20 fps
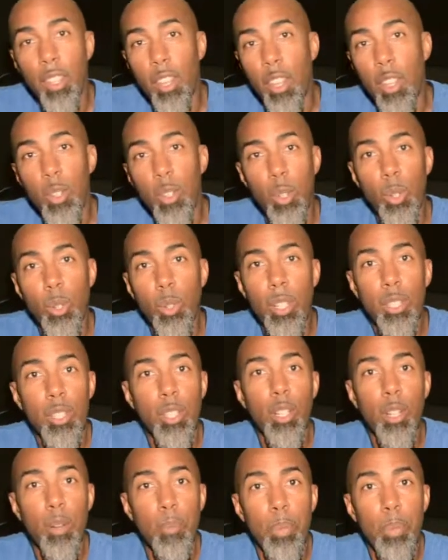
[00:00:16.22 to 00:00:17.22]
And you as
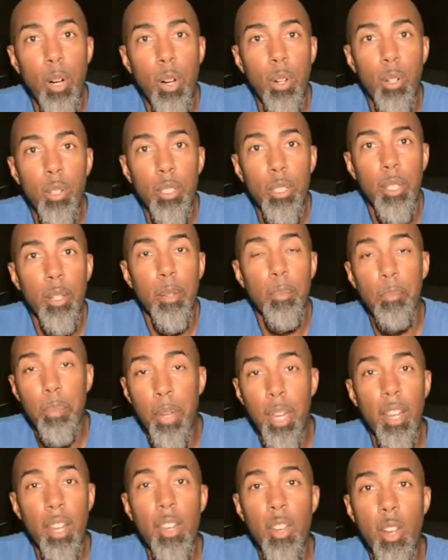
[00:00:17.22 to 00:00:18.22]
a composer
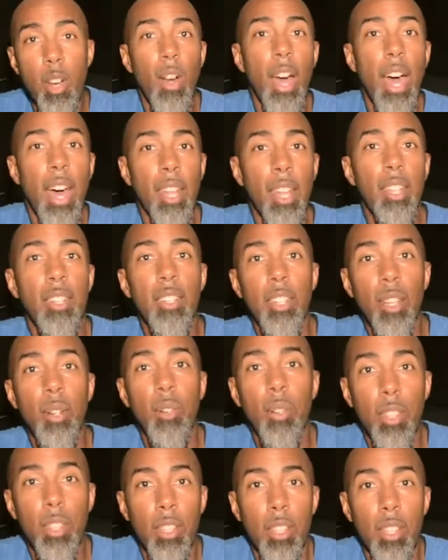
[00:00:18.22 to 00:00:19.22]
better know how to deal
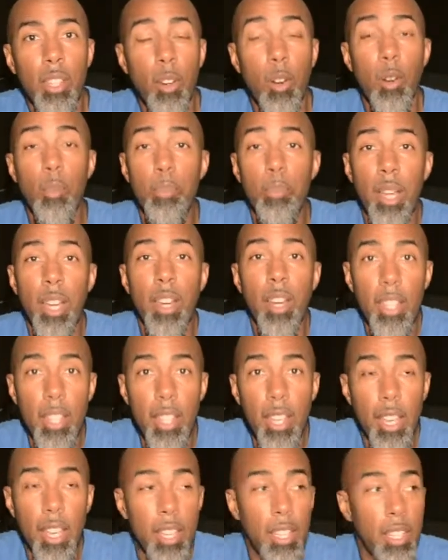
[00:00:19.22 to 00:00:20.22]
with it. Or better
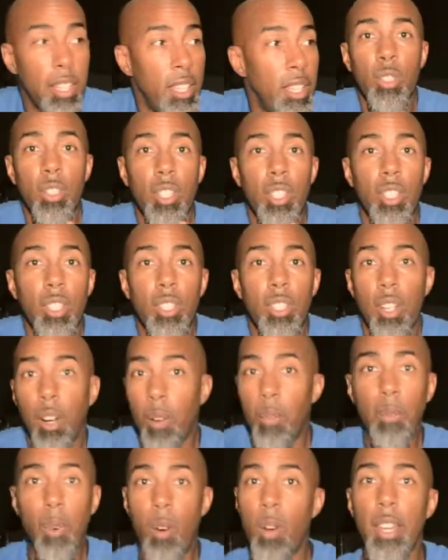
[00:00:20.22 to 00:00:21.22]
yet, just
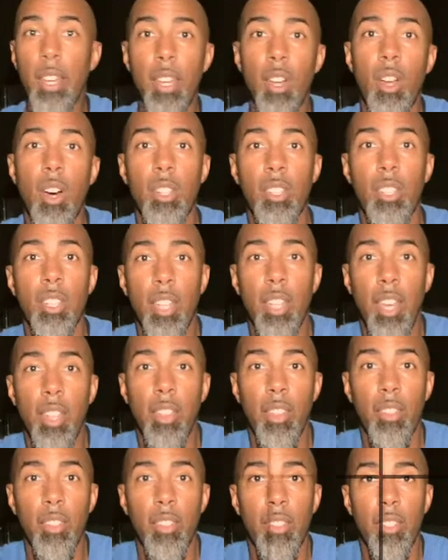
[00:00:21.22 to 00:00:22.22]
avoid it altogether.